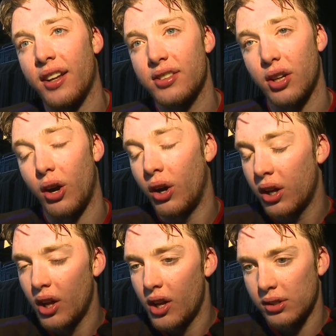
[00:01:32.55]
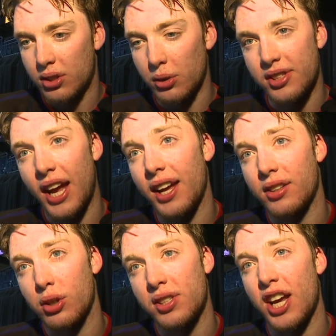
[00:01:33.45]
So Tuesday,
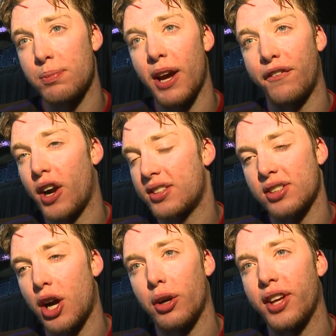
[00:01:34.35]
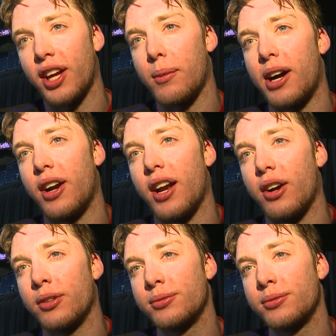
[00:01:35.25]
Tuesday's big for us. That's all we're thinking about right now.